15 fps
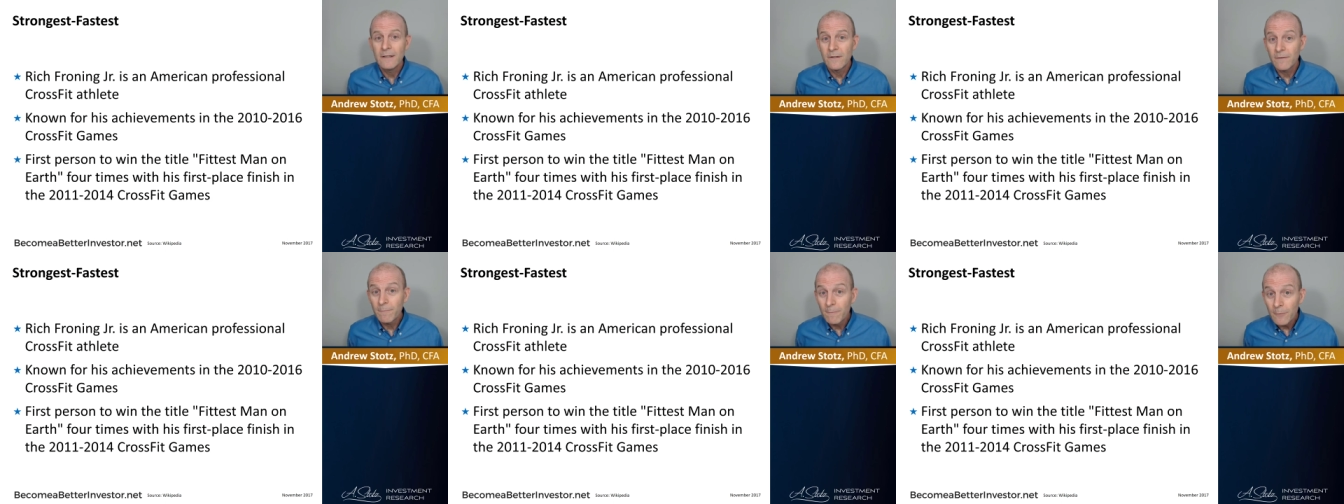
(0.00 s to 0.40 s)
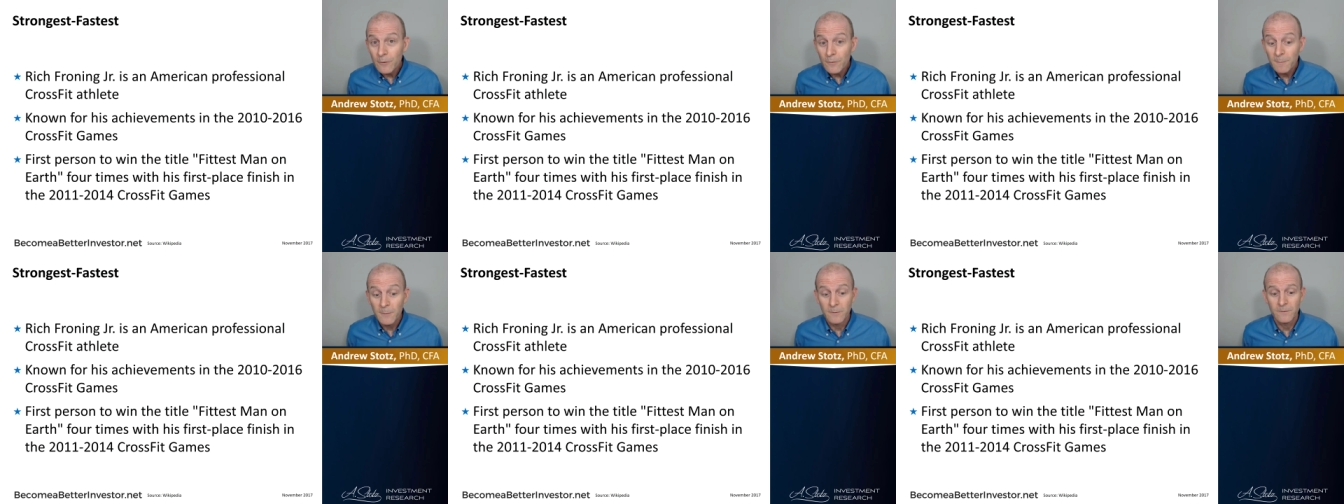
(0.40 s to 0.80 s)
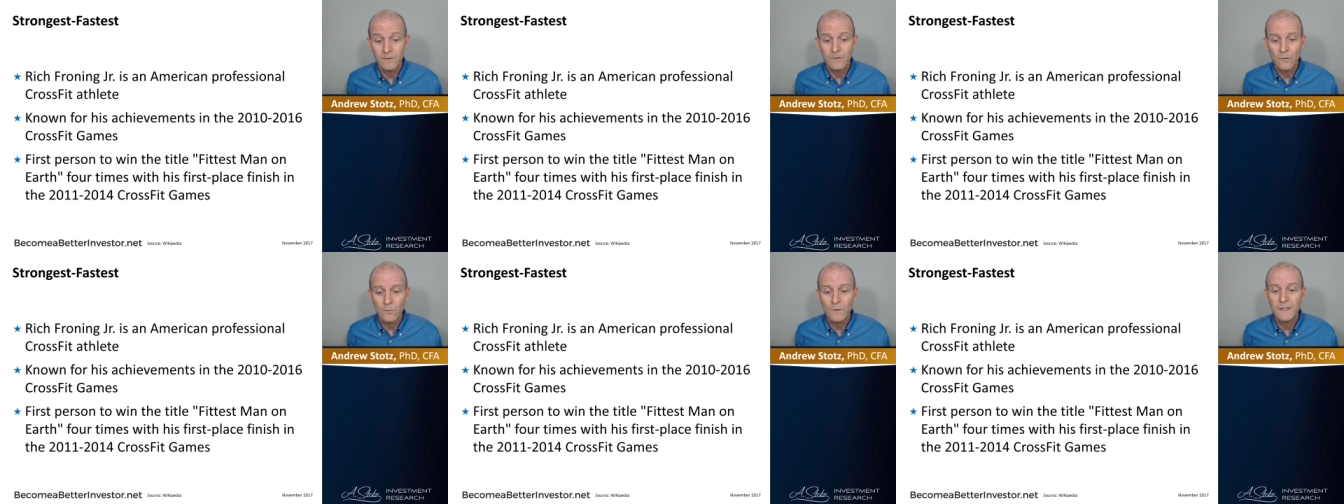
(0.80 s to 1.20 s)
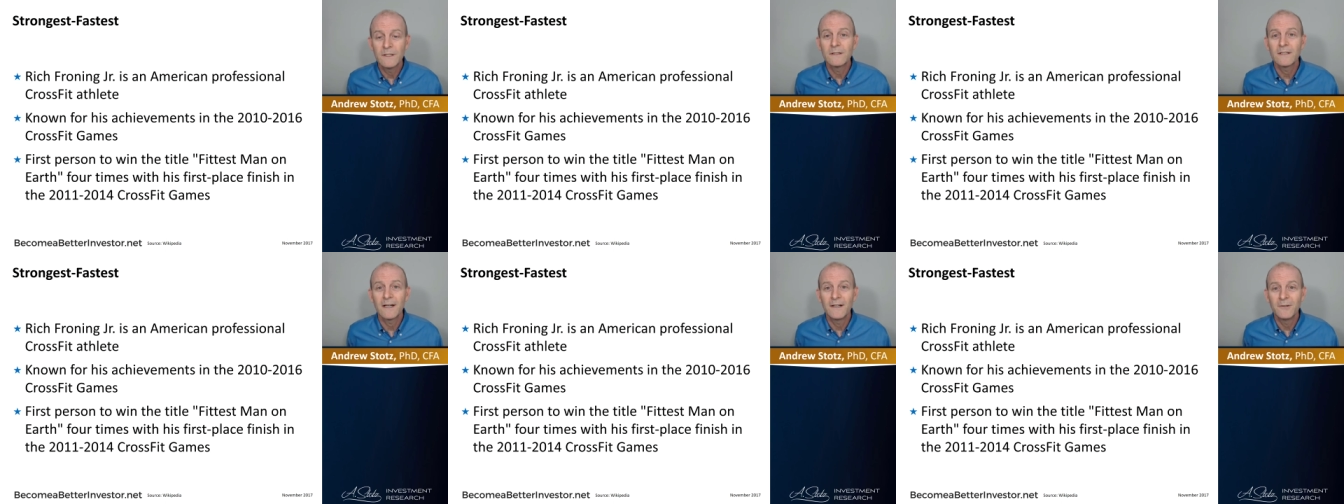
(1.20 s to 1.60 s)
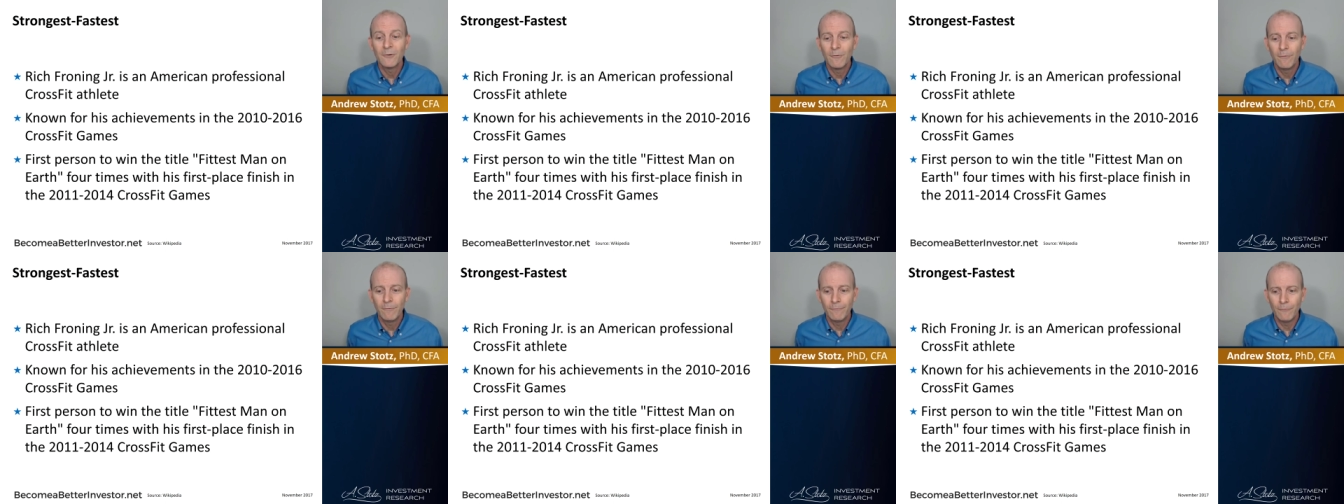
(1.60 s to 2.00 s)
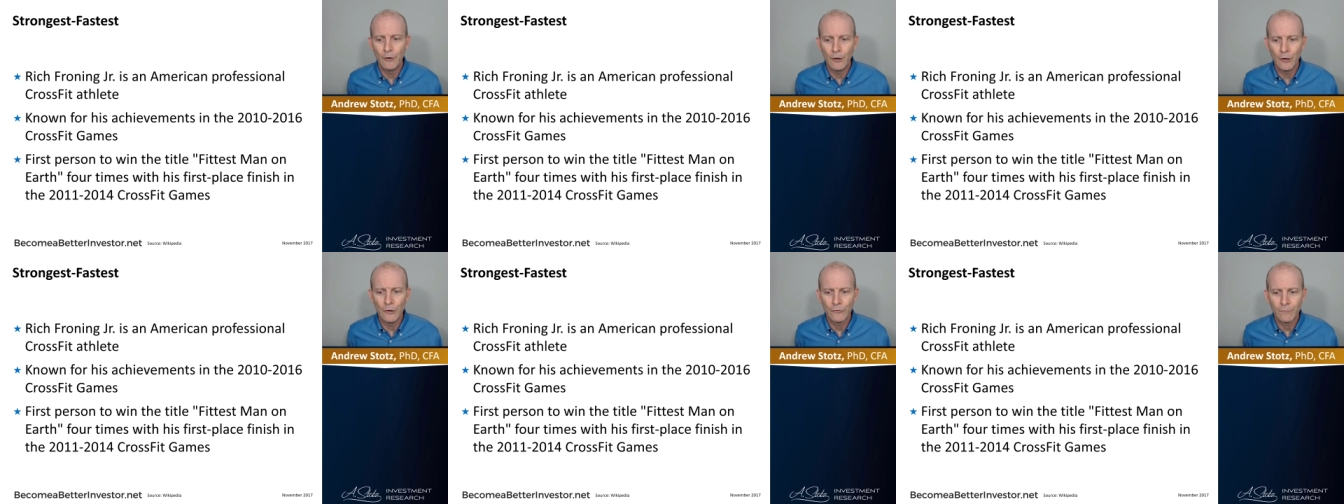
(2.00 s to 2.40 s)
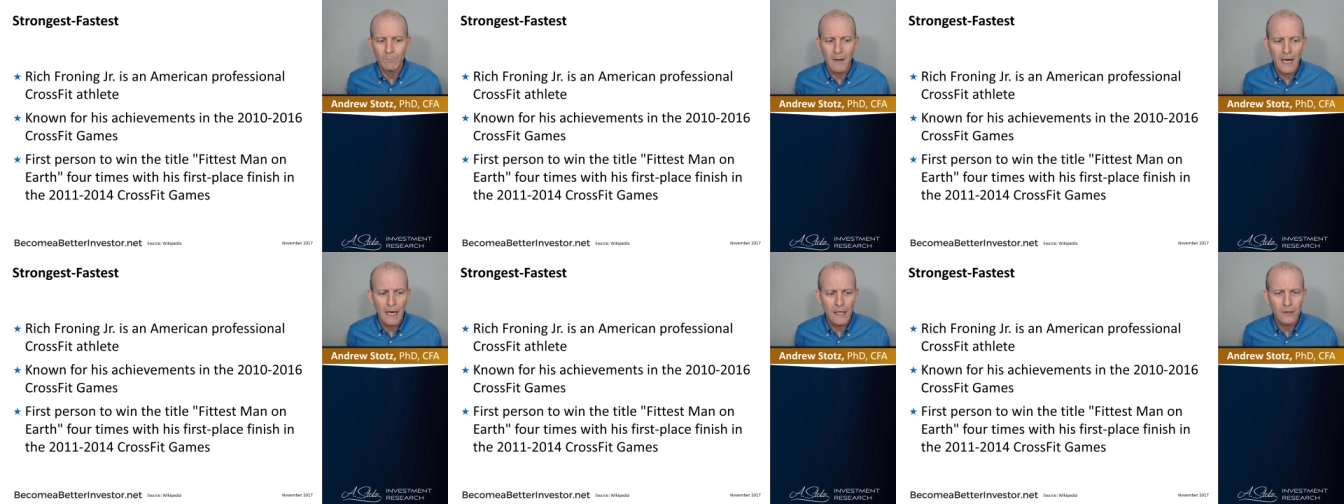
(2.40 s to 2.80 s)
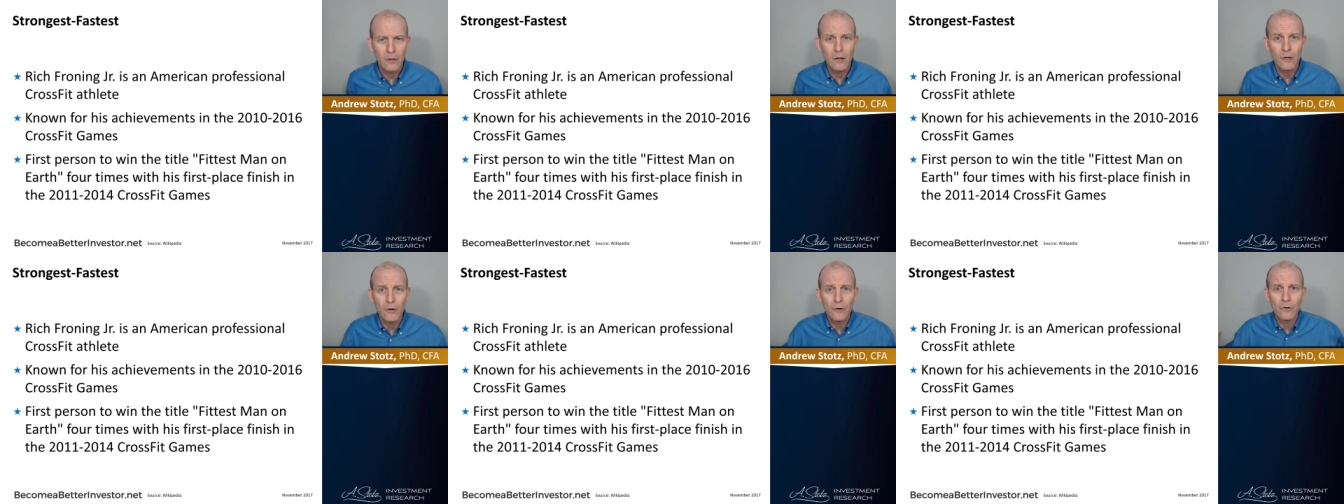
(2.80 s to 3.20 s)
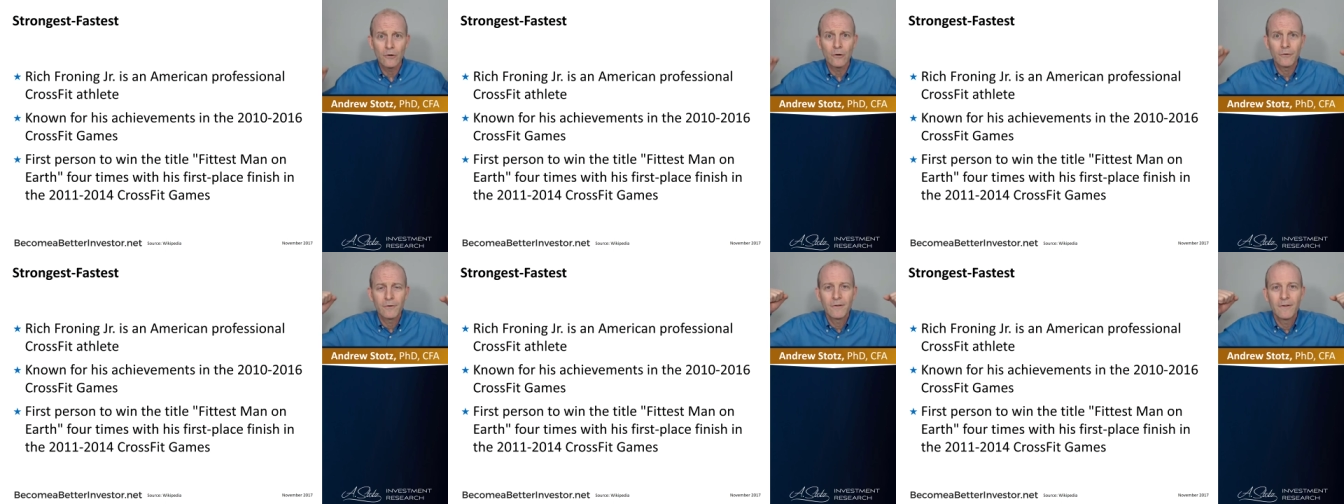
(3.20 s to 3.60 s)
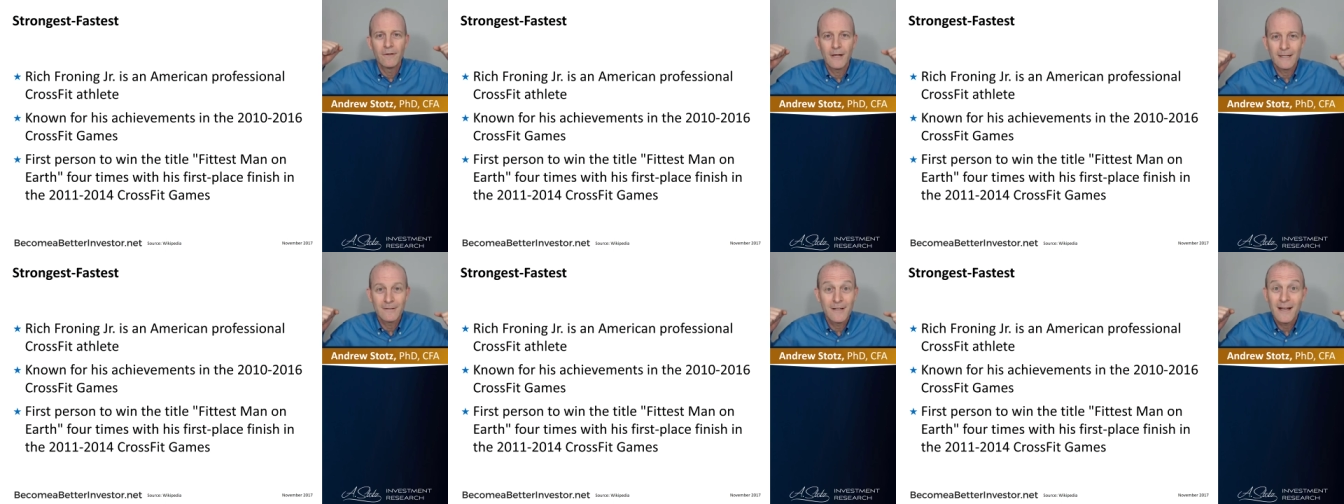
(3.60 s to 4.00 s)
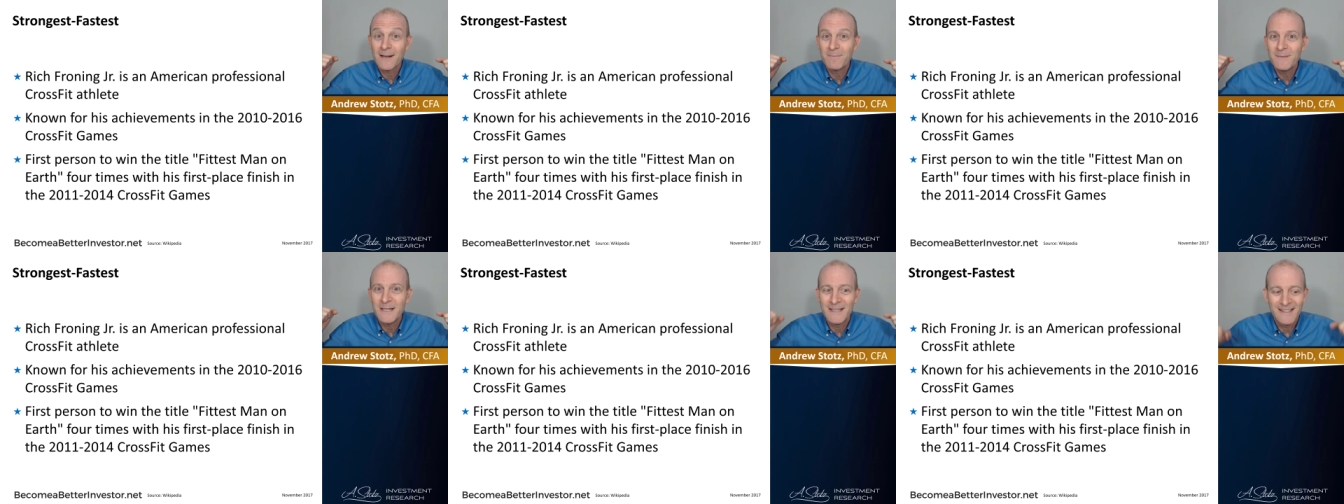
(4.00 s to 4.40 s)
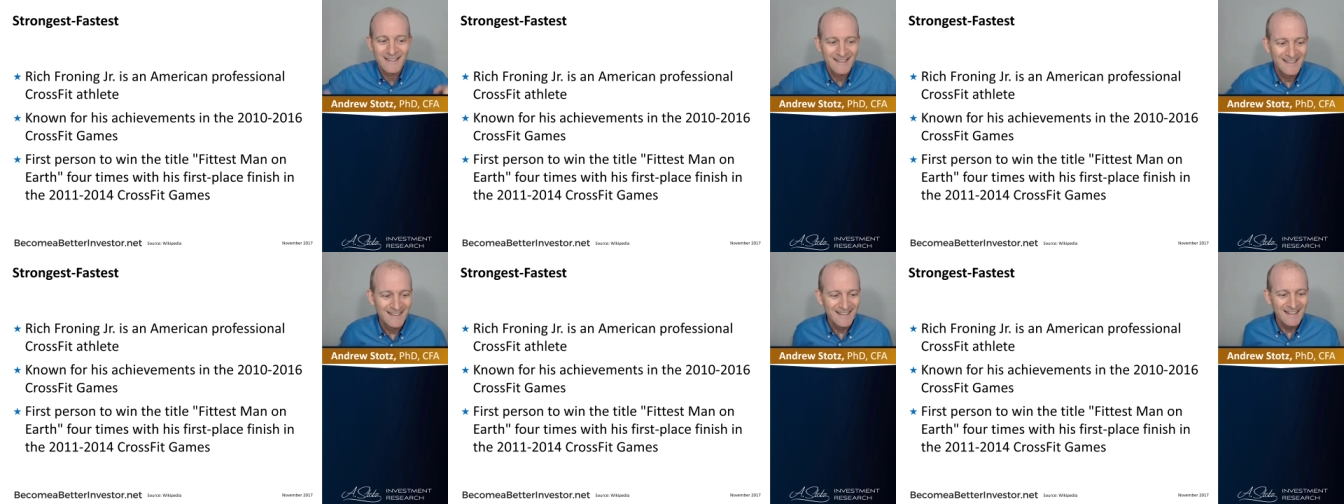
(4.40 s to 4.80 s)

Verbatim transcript: He's the first person to win the title Fittest Man on Earth. That's not me.